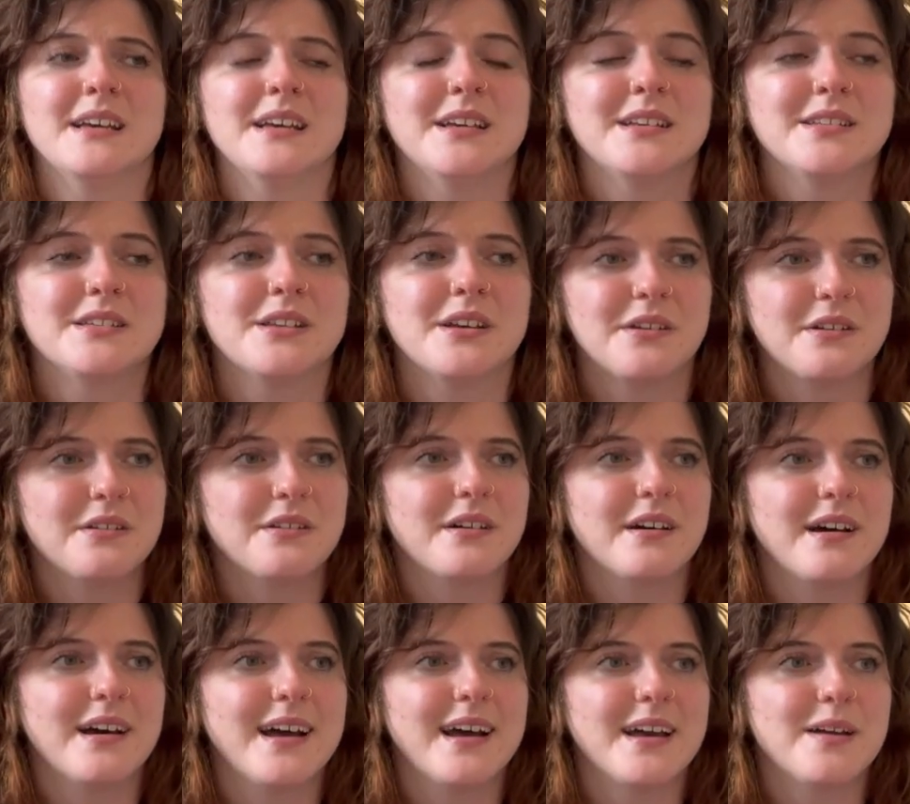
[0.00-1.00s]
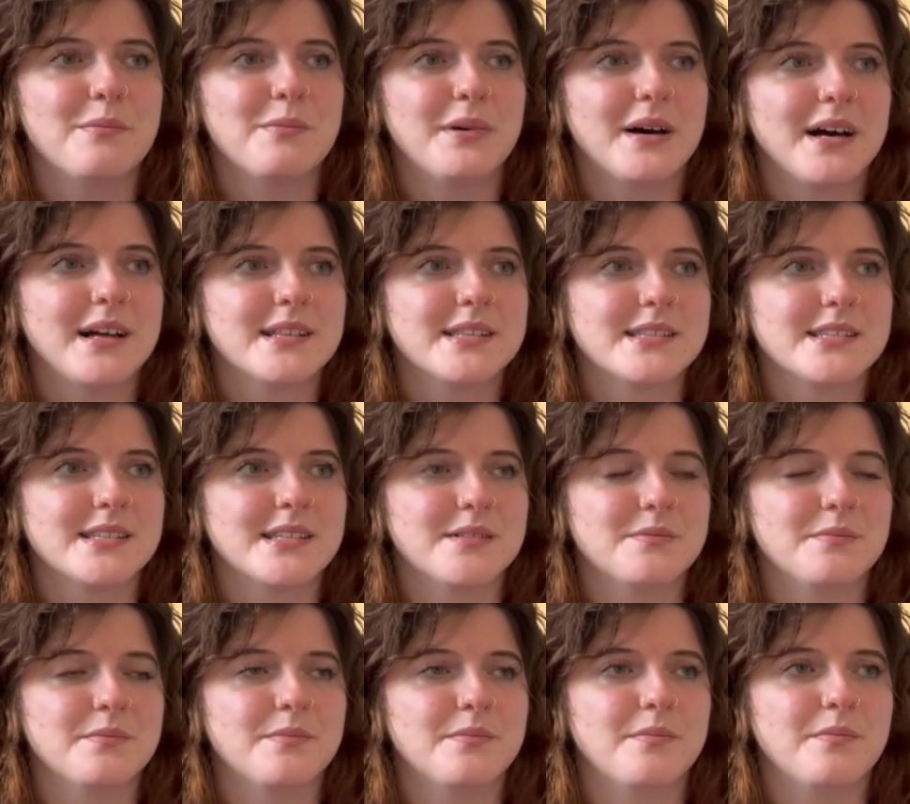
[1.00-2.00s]
So I bought
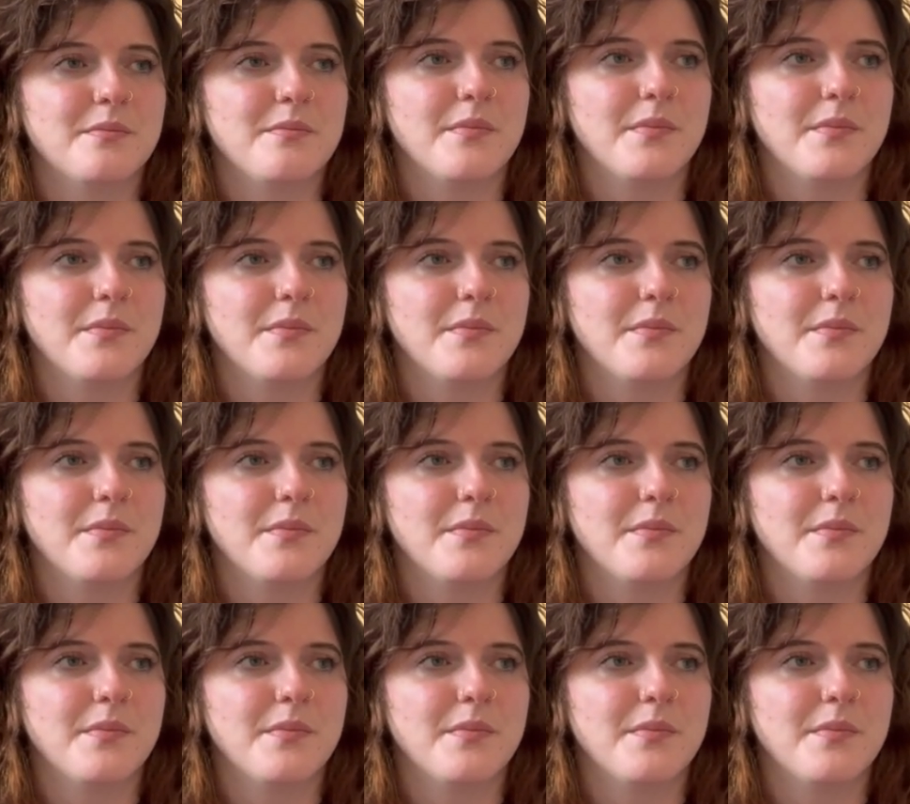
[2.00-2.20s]
some,